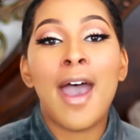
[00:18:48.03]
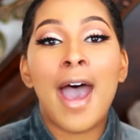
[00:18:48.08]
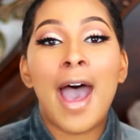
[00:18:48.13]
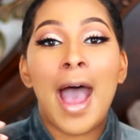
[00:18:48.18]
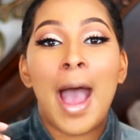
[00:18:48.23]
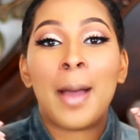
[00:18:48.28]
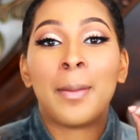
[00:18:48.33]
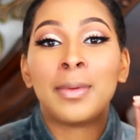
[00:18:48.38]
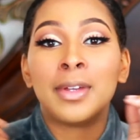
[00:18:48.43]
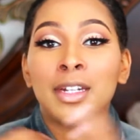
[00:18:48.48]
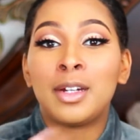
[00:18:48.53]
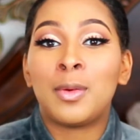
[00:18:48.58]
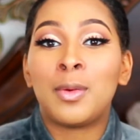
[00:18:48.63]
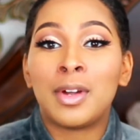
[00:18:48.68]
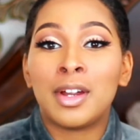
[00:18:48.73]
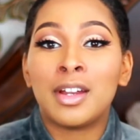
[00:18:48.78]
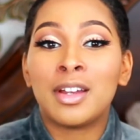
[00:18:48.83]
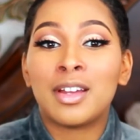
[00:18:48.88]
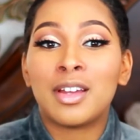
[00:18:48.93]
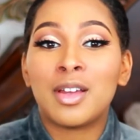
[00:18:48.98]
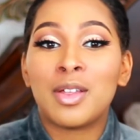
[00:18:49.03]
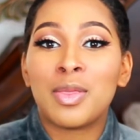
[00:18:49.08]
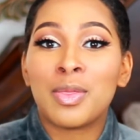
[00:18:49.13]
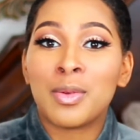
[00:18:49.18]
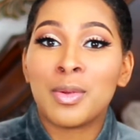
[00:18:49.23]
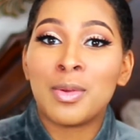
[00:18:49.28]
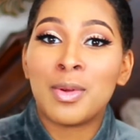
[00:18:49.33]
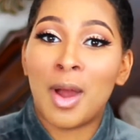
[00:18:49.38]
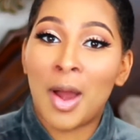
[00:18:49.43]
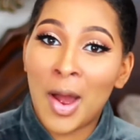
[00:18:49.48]
I'm going to work
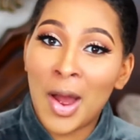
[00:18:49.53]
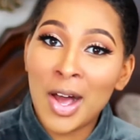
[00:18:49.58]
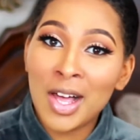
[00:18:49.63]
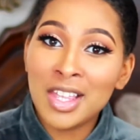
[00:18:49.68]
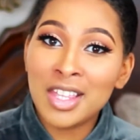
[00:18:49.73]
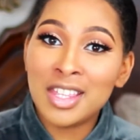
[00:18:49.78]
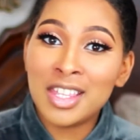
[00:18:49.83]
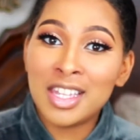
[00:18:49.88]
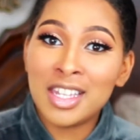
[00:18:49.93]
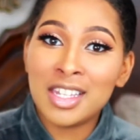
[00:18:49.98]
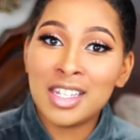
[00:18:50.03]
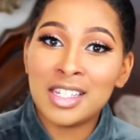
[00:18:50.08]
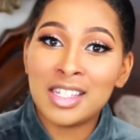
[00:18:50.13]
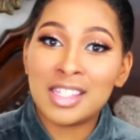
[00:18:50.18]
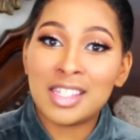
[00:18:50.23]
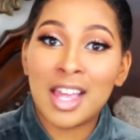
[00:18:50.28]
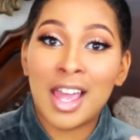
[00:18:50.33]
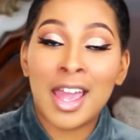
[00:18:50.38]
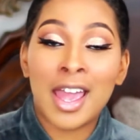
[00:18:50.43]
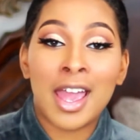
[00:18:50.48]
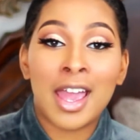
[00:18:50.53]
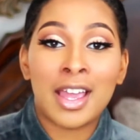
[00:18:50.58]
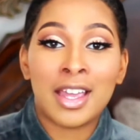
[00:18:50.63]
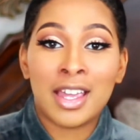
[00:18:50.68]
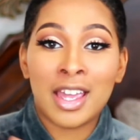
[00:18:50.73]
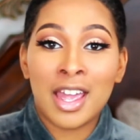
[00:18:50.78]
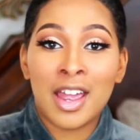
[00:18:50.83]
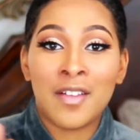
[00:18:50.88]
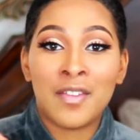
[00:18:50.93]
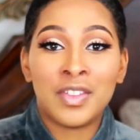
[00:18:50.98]
through all of this and
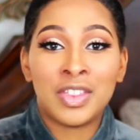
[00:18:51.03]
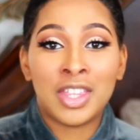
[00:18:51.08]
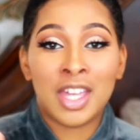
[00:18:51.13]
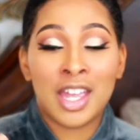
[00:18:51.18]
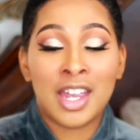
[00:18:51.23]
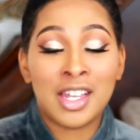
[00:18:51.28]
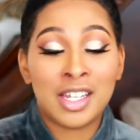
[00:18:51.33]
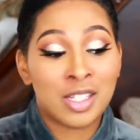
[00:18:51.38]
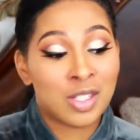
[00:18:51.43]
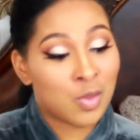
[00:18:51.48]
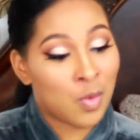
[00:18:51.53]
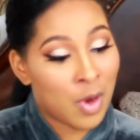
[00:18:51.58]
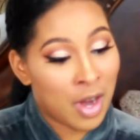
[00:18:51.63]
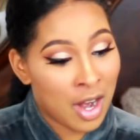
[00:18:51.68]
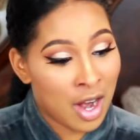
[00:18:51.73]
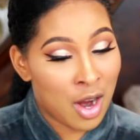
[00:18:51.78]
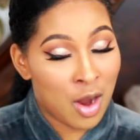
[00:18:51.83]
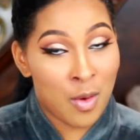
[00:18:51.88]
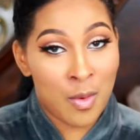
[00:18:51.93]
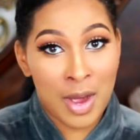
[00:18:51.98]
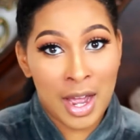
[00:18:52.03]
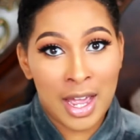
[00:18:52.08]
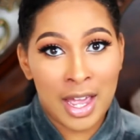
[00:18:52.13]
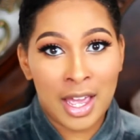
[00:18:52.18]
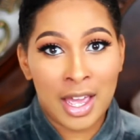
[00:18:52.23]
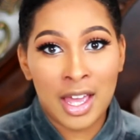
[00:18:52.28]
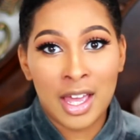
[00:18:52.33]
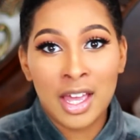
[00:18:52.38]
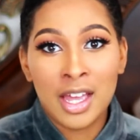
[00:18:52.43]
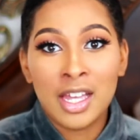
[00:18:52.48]
get everything squared
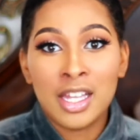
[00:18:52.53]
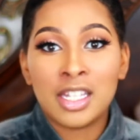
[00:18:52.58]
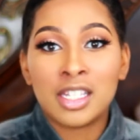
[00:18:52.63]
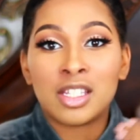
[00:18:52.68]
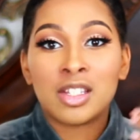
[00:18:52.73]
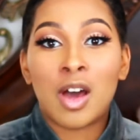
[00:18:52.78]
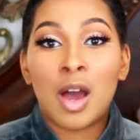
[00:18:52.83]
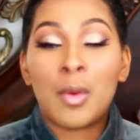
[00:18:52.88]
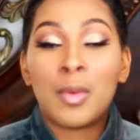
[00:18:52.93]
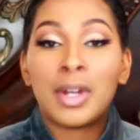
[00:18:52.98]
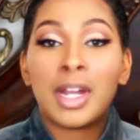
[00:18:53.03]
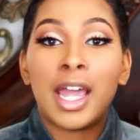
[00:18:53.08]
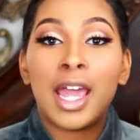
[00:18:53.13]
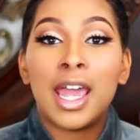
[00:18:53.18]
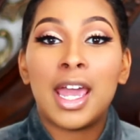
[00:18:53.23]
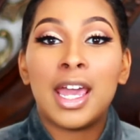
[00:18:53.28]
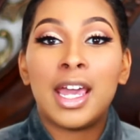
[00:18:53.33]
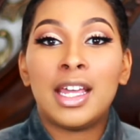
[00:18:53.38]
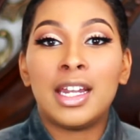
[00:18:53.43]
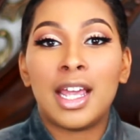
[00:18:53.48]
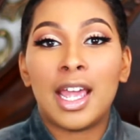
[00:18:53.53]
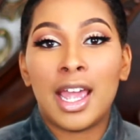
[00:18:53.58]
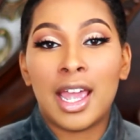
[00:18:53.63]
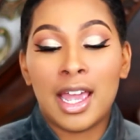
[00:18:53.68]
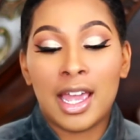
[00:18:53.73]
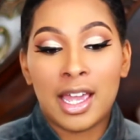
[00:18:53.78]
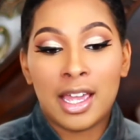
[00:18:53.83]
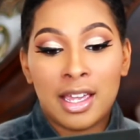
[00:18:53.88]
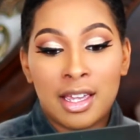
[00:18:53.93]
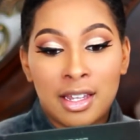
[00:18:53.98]
away. So I went ahead
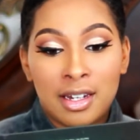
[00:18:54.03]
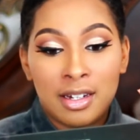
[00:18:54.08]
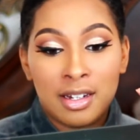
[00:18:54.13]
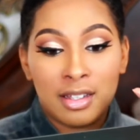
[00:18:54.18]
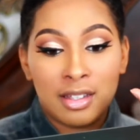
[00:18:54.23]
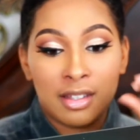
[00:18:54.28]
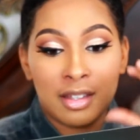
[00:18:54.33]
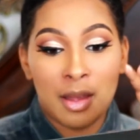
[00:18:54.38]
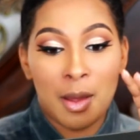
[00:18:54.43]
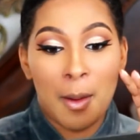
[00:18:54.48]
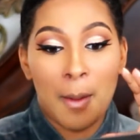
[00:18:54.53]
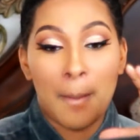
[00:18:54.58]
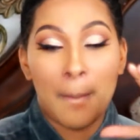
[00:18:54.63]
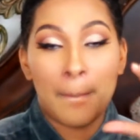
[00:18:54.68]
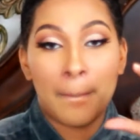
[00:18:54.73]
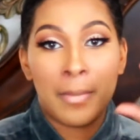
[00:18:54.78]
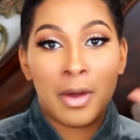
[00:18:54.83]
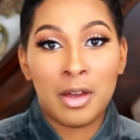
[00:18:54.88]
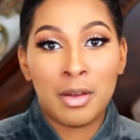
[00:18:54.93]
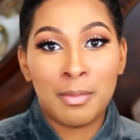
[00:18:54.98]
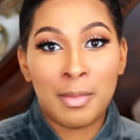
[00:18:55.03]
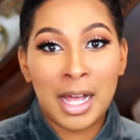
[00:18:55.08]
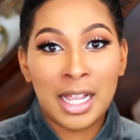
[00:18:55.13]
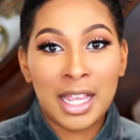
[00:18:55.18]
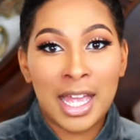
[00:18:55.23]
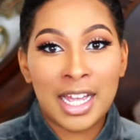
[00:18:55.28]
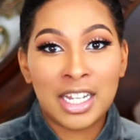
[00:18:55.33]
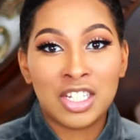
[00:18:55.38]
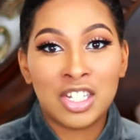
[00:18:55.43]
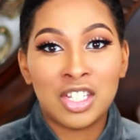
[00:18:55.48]
and put my
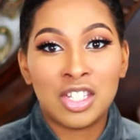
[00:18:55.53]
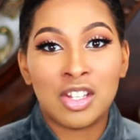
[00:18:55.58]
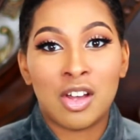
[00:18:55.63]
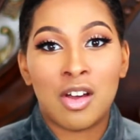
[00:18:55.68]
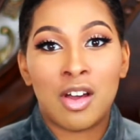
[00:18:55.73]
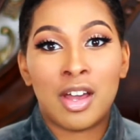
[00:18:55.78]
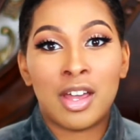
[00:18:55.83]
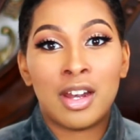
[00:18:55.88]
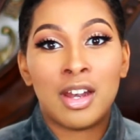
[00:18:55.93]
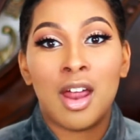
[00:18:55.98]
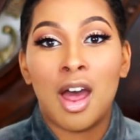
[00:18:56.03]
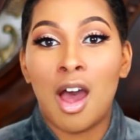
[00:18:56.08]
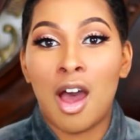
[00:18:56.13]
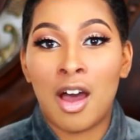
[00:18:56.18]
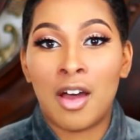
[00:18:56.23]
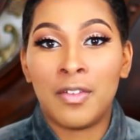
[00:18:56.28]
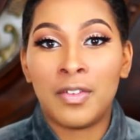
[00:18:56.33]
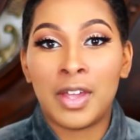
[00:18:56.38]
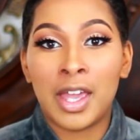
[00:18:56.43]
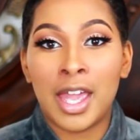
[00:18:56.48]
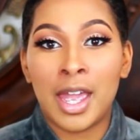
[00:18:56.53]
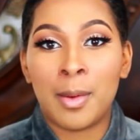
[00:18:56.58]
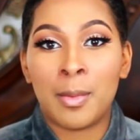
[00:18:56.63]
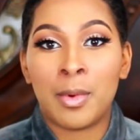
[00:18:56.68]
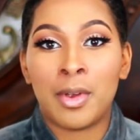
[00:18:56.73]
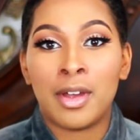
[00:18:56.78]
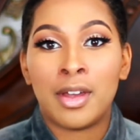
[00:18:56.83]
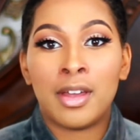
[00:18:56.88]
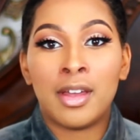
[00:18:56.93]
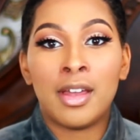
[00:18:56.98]
lashes on off
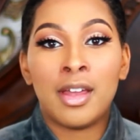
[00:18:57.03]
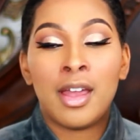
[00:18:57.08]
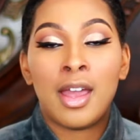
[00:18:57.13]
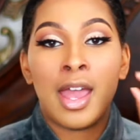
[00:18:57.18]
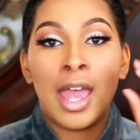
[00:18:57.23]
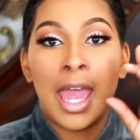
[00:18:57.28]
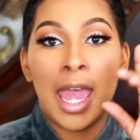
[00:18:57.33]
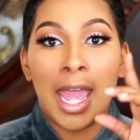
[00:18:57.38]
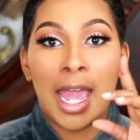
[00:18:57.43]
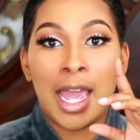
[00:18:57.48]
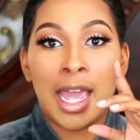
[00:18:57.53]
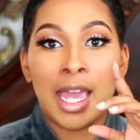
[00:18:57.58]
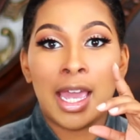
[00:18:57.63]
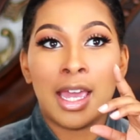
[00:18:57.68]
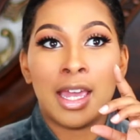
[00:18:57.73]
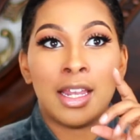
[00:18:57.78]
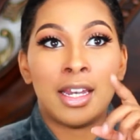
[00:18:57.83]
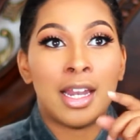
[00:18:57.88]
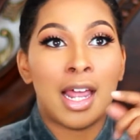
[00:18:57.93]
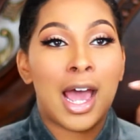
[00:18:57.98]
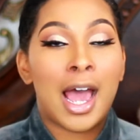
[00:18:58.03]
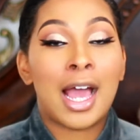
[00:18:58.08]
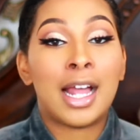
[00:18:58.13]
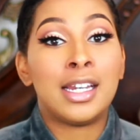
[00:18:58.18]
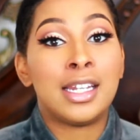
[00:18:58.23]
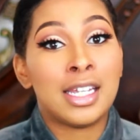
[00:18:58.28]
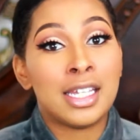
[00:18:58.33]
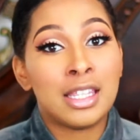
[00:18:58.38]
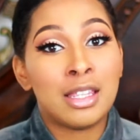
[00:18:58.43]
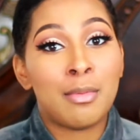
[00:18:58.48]
camera, and I
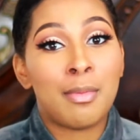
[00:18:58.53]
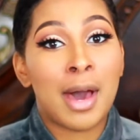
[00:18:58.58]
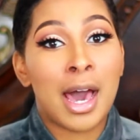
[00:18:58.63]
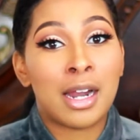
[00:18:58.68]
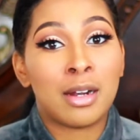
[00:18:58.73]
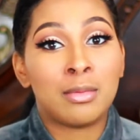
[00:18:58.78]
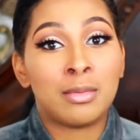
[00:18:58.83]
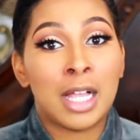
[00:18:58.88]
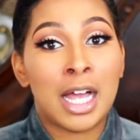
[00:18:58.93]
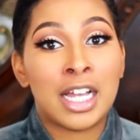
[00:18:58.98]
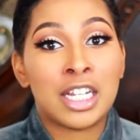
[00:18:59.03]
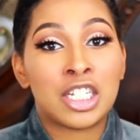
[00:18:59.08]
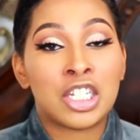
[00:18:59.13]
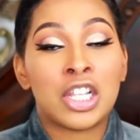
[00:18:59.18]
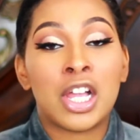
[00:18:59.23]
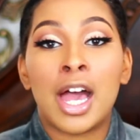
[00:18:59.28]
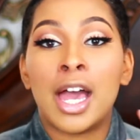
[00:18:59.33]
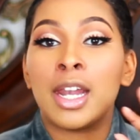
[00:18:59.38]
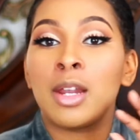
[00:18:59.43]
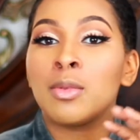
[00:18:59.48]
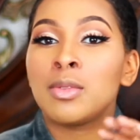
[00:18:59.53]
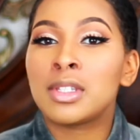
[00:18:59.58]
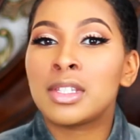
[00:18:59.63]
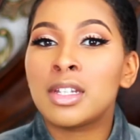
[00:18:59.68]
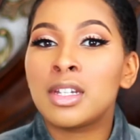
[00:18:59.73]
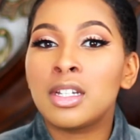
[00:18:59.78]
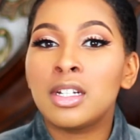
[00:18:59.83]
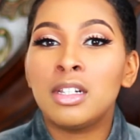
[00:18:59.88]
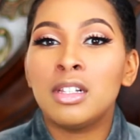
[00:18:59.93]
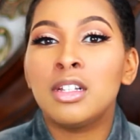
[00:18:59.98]
did the bottom lash line. It was
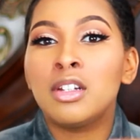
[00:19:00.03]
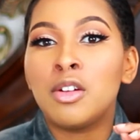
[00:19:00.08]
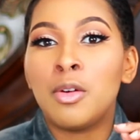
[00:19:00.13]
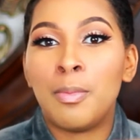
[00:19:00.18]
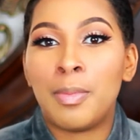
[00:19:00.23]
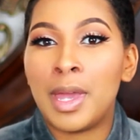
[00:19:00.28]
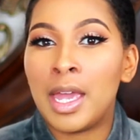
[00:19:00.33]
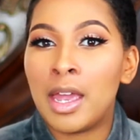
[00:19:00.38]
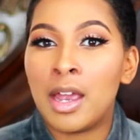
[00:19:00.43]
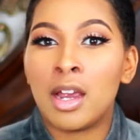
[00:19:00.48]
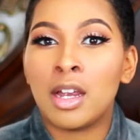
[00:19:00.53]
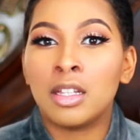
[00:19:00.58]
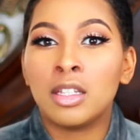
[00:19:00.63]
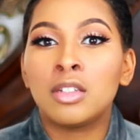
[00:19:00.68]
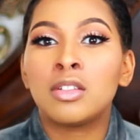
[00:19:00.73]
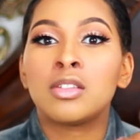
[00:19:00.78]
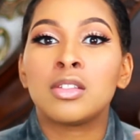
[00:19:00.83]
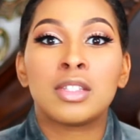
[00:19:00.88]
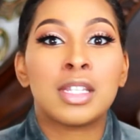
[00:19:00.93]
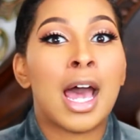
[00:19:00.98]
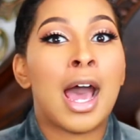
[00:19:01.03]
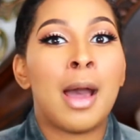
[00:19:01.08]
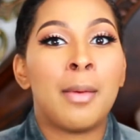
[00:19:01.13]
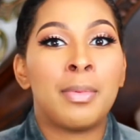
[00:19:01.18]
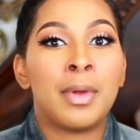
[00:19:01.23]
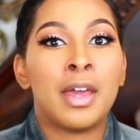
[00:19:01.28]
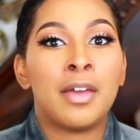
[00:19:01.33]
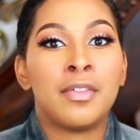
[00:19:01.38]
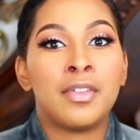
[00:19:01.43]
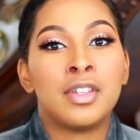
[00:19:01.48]
looking a little bare, a little top
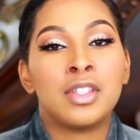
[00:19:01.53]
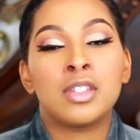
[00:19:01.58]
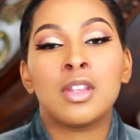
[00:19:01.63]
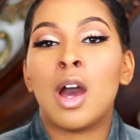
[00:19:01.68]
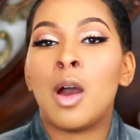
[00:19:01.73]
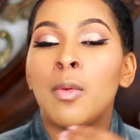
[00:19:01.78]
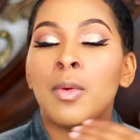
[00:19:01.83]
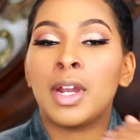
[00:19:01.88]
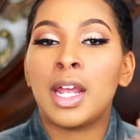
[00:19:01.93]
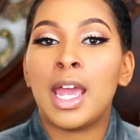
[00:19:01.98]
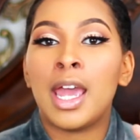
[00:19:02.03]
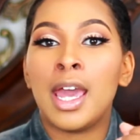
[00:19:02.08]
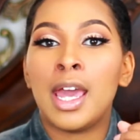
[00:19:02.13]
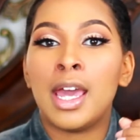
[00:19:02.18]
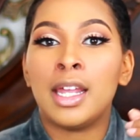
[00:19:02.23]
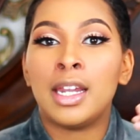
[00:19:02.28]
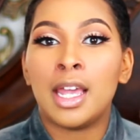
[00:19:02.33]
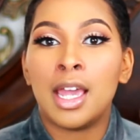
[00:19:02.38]
heavy, so I went ahead